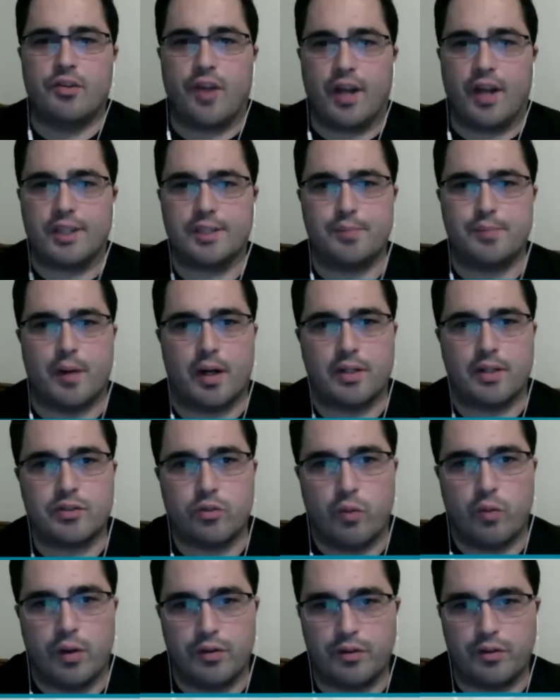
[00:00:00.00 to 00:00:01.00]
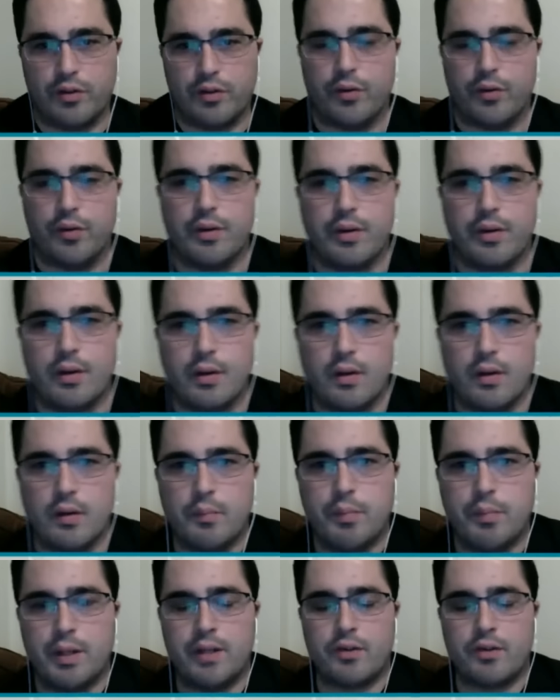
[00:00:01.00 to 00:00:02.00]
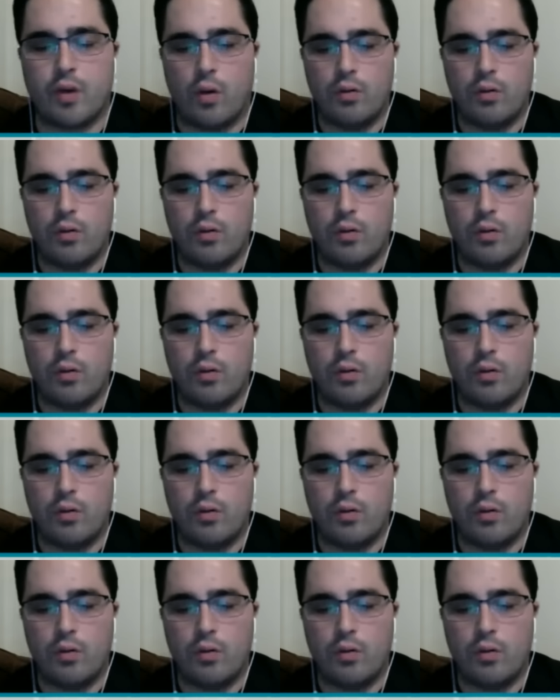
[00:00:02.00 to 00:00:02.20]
Xbox One, too, but it's only